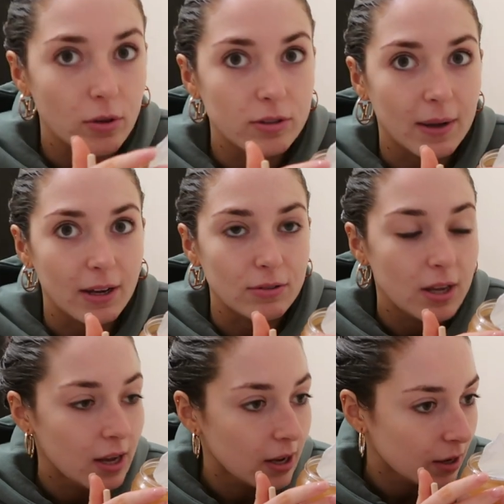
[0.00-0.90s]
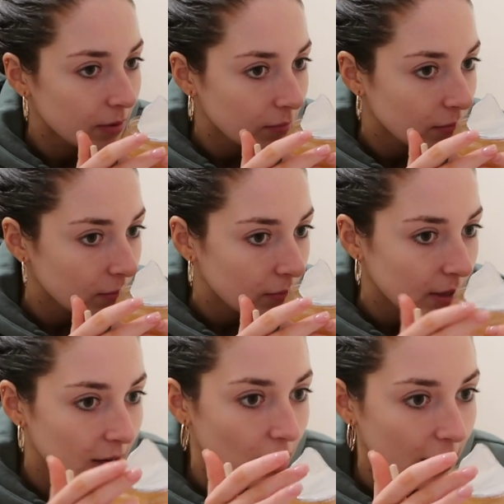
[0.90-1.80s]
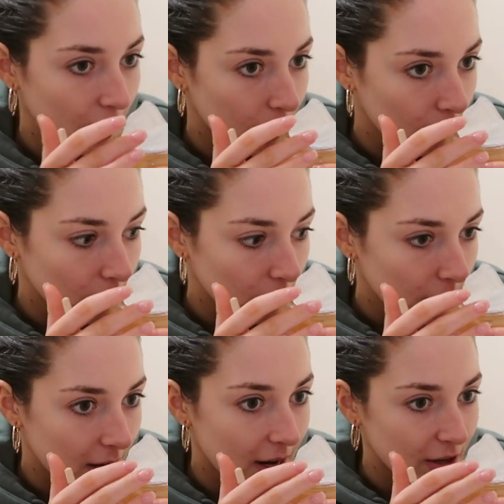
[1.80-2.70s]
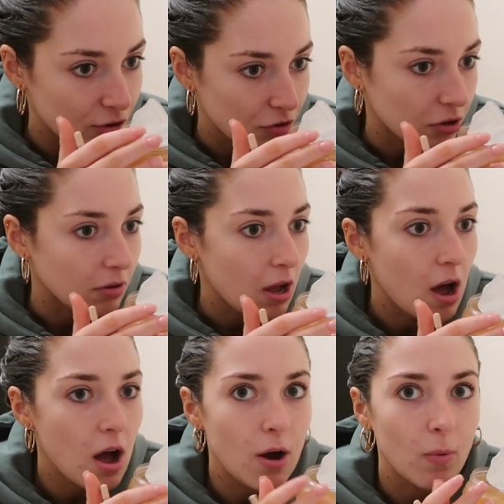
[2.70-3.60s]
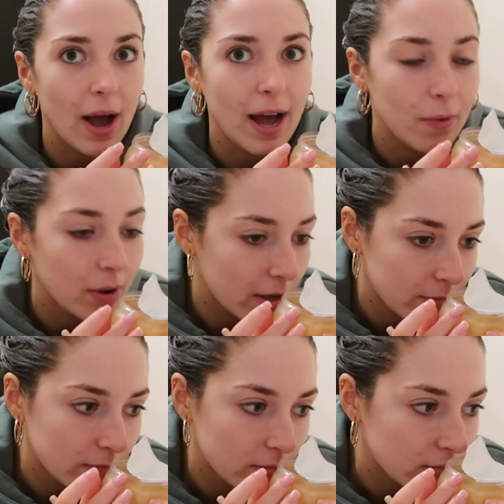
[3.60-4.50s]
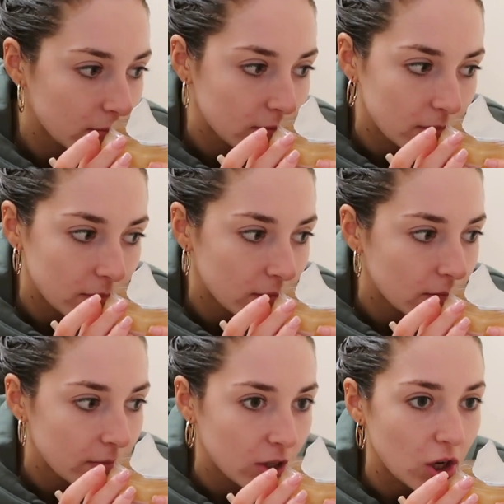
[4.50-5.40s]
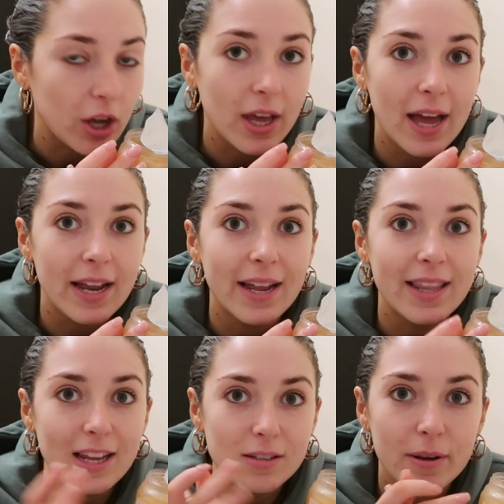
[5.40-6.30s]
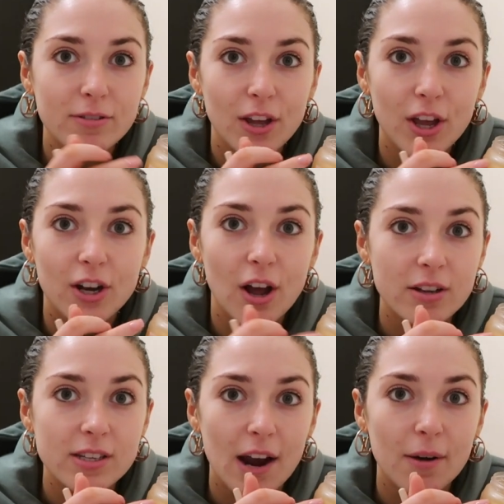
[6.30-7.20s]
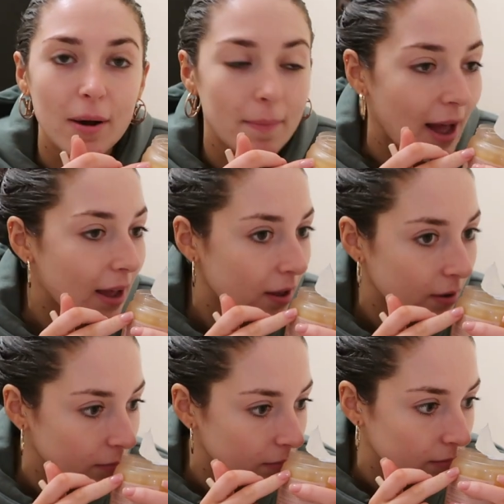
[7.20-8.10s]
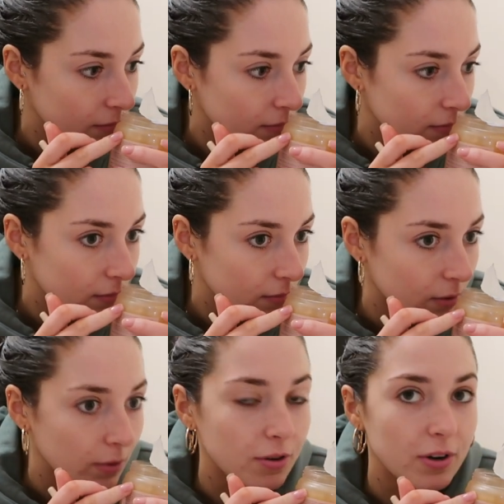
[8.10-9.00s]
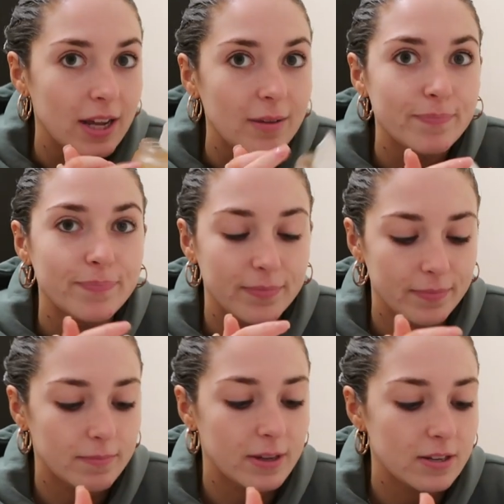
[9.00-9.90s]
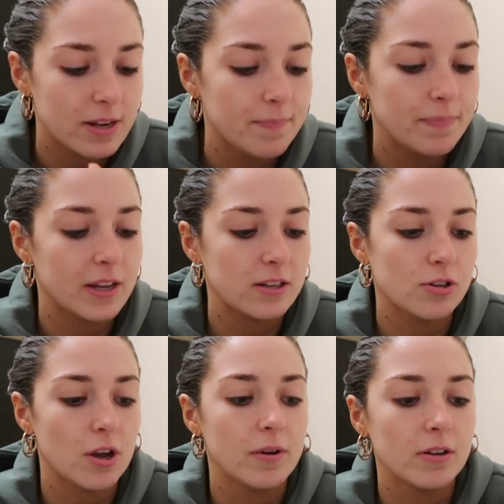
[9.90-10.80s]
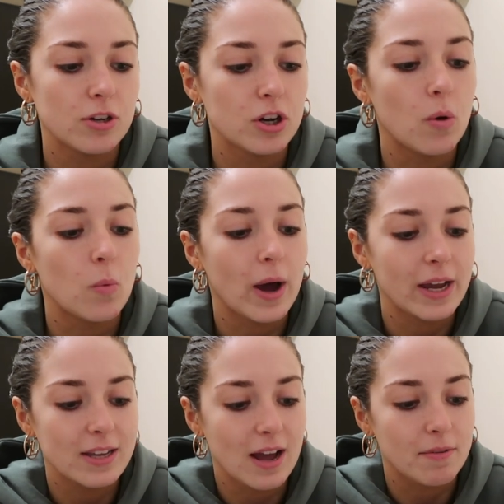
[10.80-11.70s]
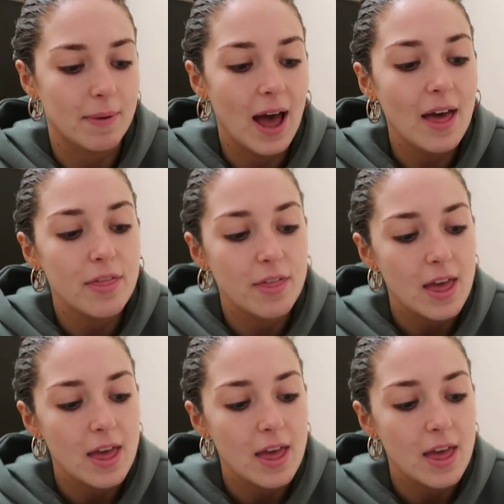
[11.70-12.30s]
Smells like literal. Oh, wow. Like, that smells like an iced caramel mac with honey mixed in. That's so nice. Cannot wait to have a bath.